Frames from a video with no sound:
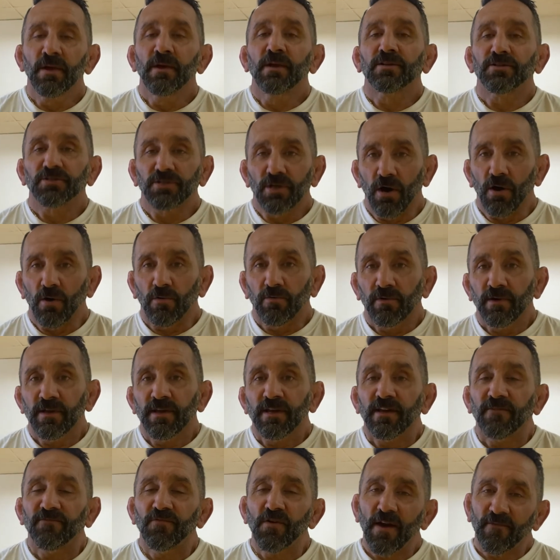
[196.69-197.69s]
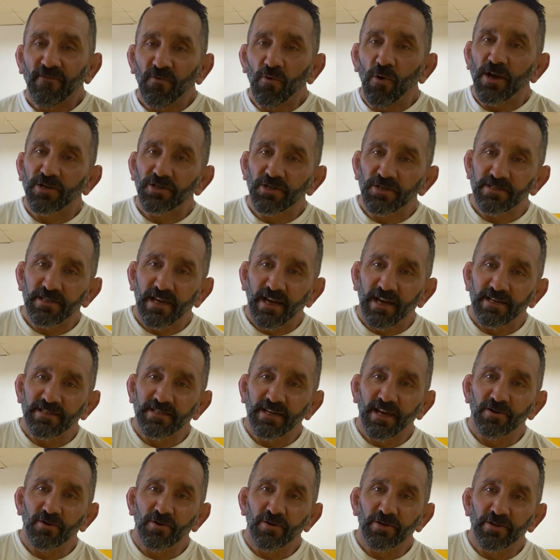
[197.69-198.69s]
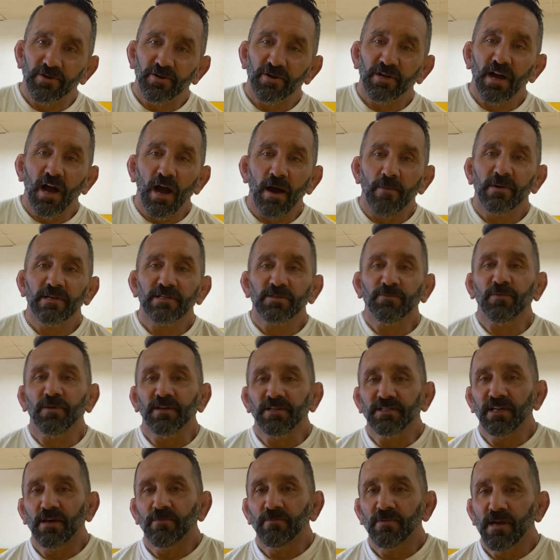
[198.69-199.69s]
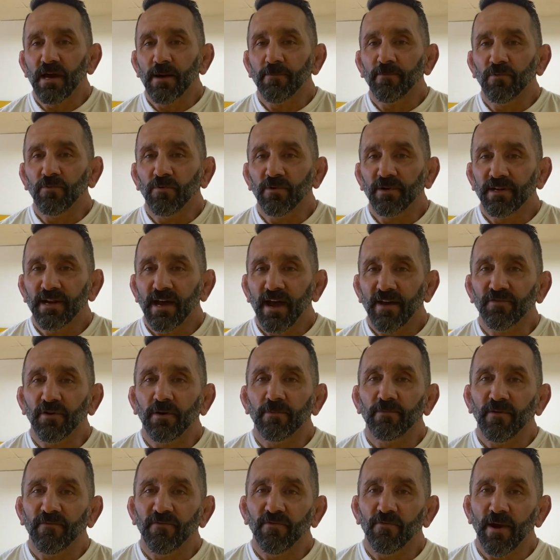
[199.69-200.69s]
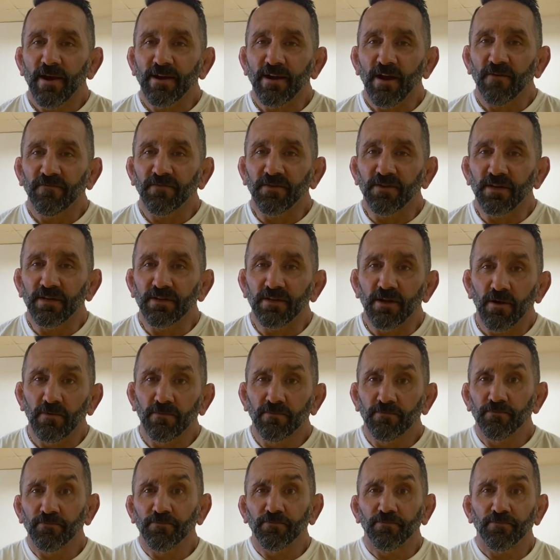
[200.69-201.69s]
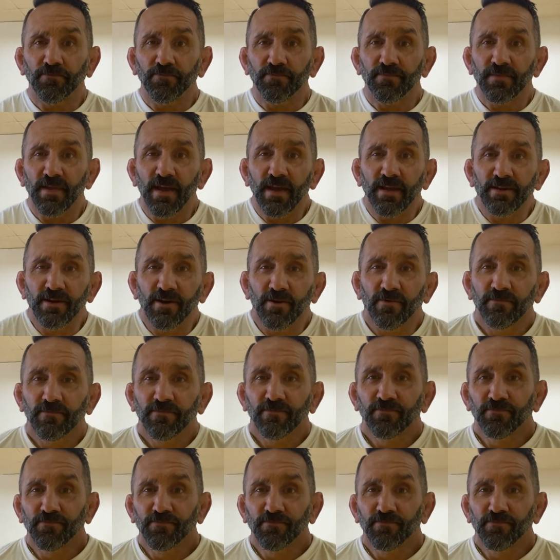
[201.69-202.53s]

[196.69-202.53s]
So if you have questions, like I said earlier, comments, please hit me up and we'll get after it. But for right now, if you didn't know, now you know.